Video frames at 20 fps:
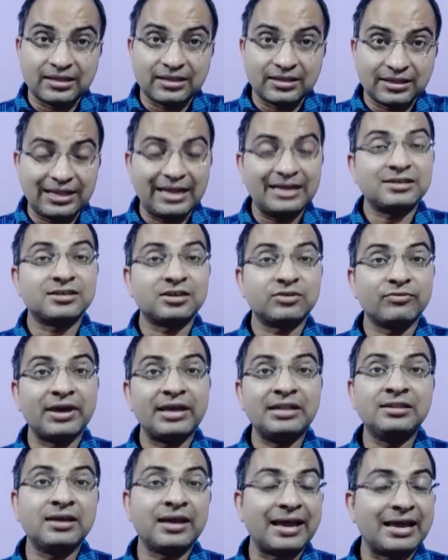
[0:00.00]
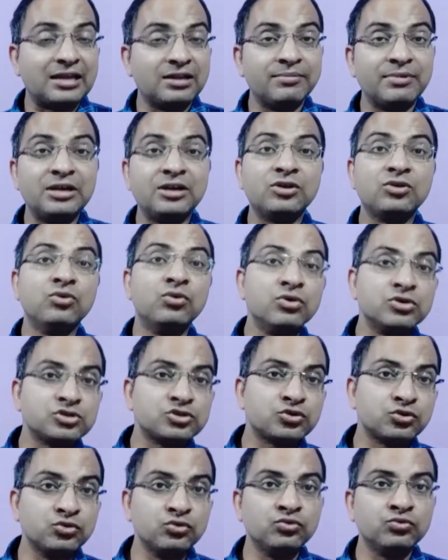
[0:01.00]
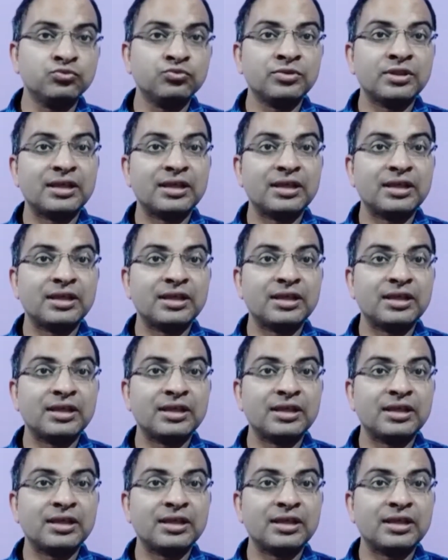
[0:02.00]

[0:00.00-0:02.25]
later when the agreement goes through